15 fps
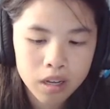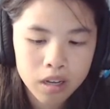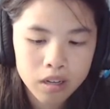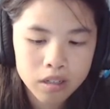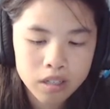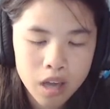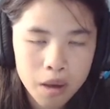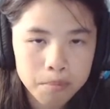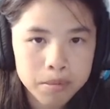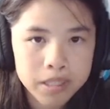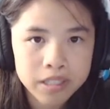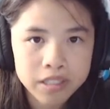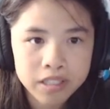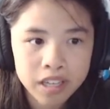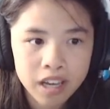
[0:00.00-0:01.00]

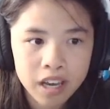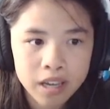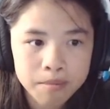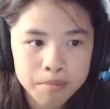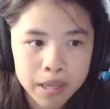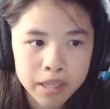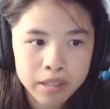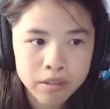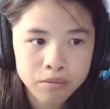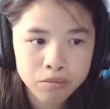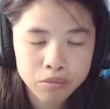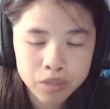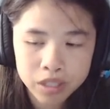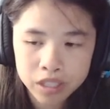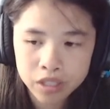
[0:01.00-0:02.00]
companies that I've been
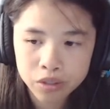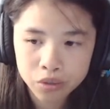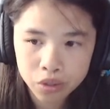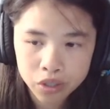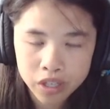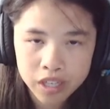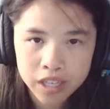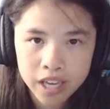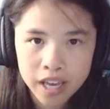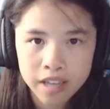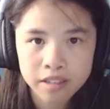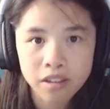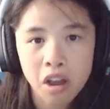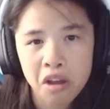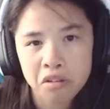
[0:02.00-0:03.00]
really looking
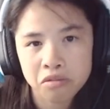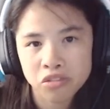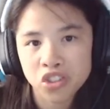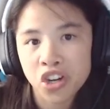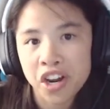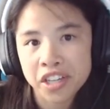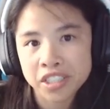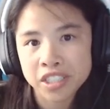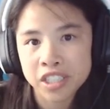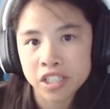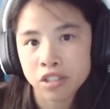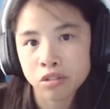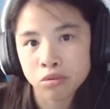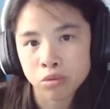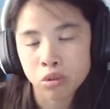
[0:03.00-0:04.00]
at, not trying to get
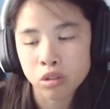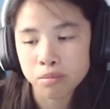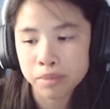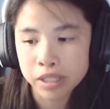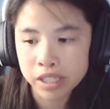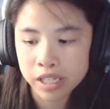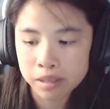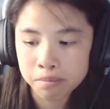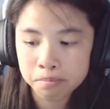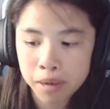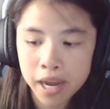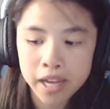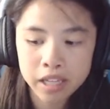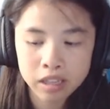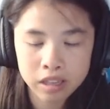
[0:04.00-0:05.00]
a role, but like
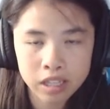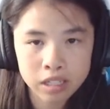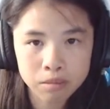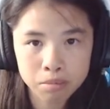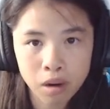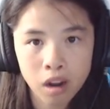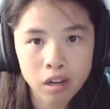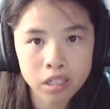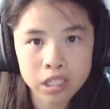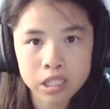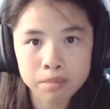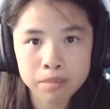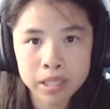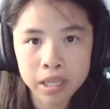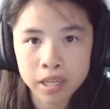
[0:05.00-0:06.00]
buying their products
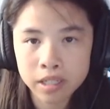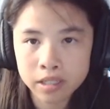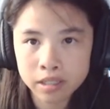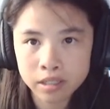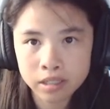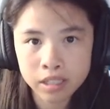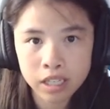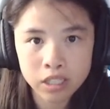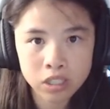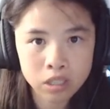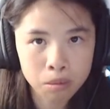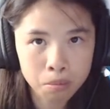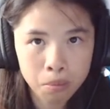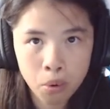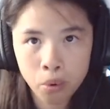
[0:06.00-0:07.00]
because they
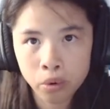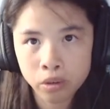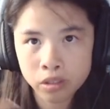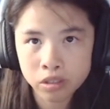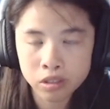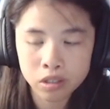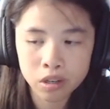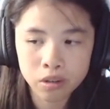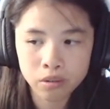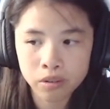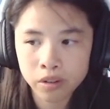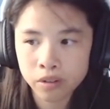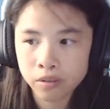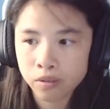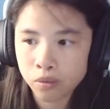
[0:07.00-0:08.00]
support,
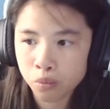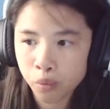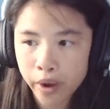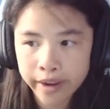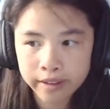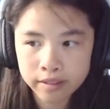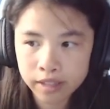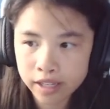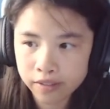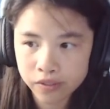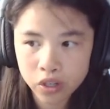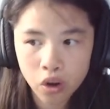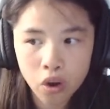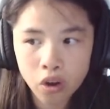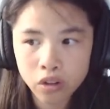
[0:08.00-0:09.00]
wildlife
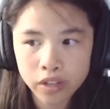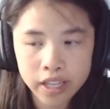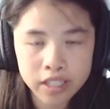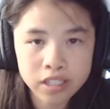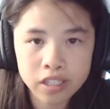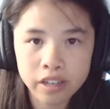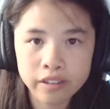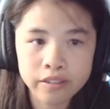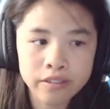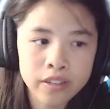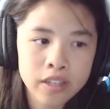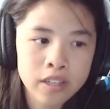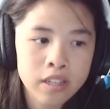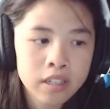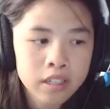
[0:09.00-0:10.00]
and all that stuff.
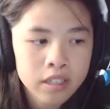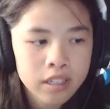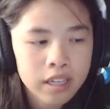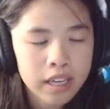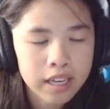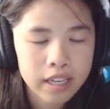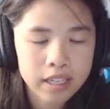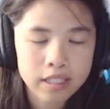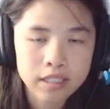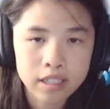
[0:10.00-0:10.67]
And